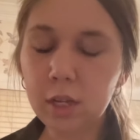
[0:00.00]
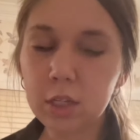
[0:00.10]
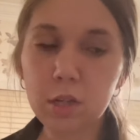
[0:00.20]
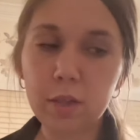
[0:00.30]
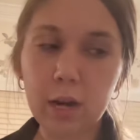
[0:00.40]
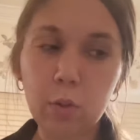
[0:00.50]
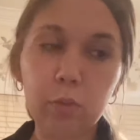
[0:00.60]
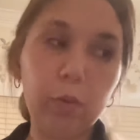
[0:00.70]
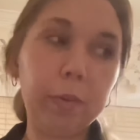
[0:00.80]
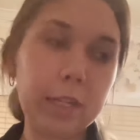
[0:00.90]
So then I
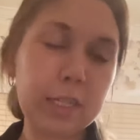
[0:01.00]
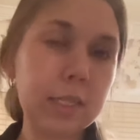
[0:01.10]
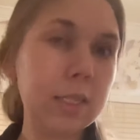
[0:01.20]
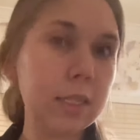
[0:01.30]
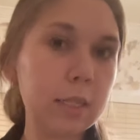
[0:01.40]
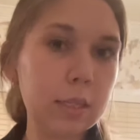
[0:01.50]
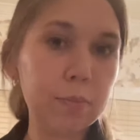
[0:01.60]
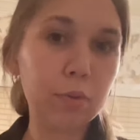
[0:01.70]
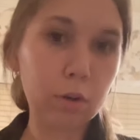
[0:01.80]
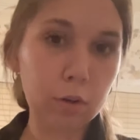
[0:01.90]
would replace and
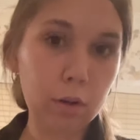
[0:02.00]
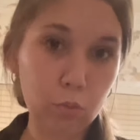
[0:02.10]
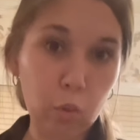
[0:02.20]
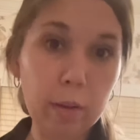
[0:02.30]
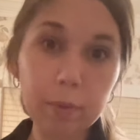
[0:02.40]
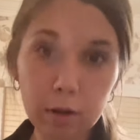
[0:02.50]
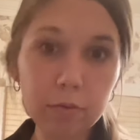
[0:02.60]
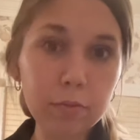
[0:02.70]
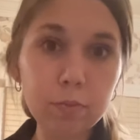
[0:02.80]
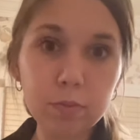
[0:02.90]
wipe
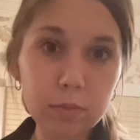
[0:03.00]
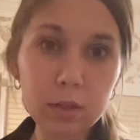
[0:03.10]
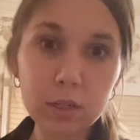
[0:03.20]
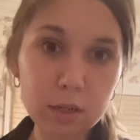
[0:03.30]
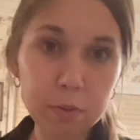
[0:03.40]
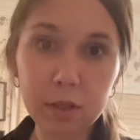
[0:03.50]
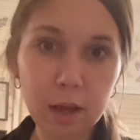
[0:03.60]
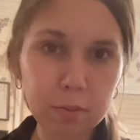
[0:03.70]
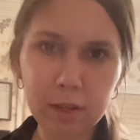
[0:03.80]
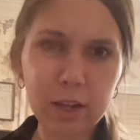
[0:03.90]
off the tip of the
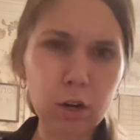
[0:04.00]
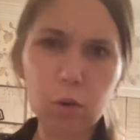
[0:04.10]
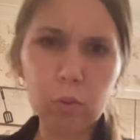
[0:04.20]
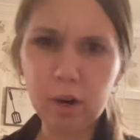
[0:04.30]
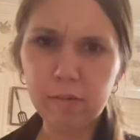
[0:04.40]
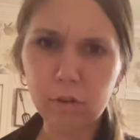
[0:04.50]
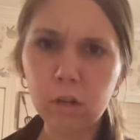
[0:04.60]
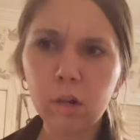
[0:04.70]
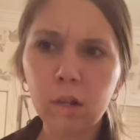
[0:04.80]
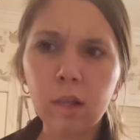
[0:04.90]
applicator or whatever.
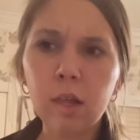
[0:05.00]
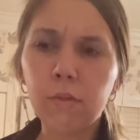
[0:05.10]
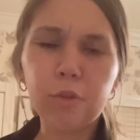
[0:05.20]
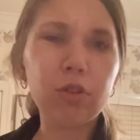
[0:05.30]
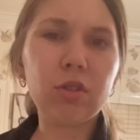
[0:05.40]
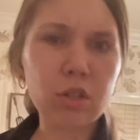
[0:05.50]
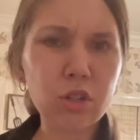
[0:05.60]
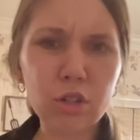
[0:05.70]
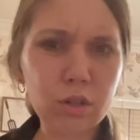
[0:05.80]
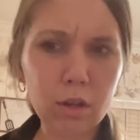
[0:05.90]
If you're using
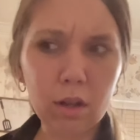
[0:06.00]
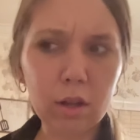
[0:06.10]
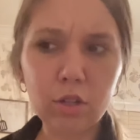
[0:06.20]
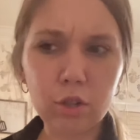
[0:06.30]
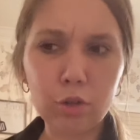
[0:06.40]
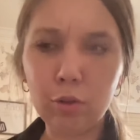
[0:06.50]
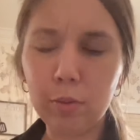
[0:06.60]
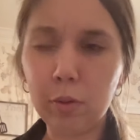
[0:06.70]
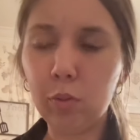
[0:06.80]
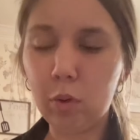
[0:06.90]
a tube
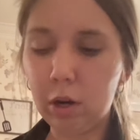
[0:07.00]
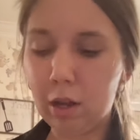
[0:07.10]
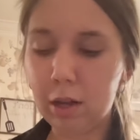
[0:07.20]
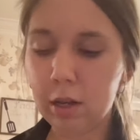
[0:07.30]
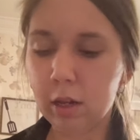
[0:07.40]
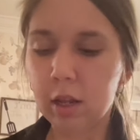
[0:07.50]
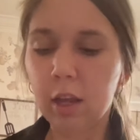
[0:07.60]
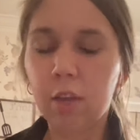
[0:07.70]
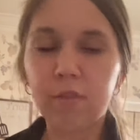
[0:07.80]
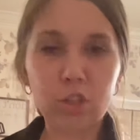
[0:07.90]
or whatnot,
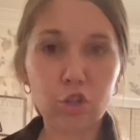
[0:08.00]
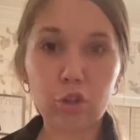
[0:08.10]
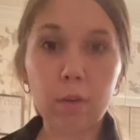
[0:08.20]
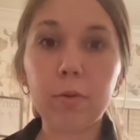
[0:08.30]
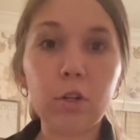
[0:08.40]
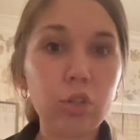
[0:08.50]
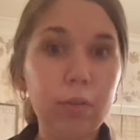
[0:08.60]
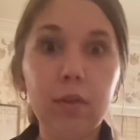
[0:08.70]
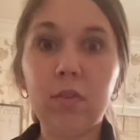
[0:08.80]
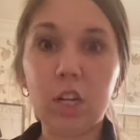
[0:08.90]
if it's a dropper, it
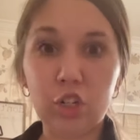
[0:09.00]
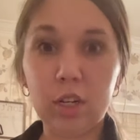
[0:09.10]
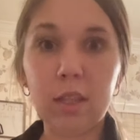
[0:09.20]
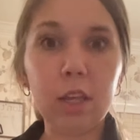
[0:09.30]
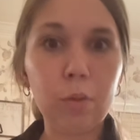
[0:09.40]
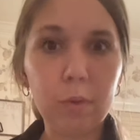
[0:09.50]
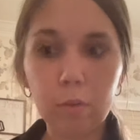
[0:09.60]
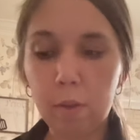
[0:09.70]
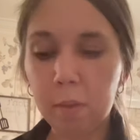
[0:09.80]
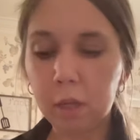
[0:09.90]
shouldn't have touched anything. You put
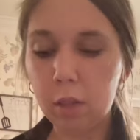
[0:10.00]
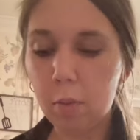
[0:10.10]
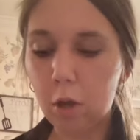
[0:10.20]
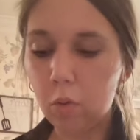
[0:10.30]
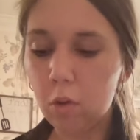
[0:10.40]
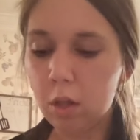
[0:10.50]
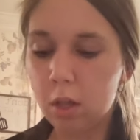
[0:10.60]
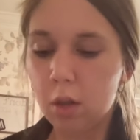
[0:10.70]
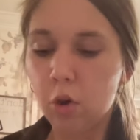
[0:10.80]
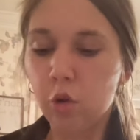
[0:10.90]
it right back in the bottle.
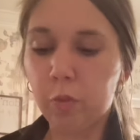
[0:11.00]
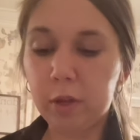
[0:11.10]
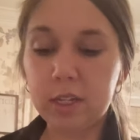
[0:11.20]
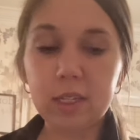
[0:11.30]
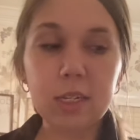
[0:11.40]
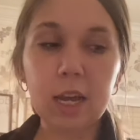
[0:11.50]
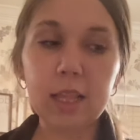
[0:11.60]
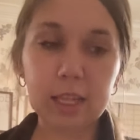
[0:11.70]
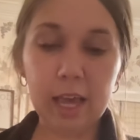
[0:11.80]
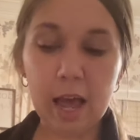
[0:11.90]
Replace and
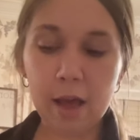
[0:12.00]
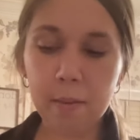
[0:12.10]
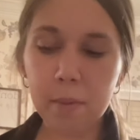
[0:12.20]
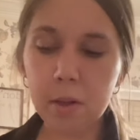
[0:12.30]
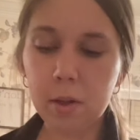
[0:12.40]
tighten the cap.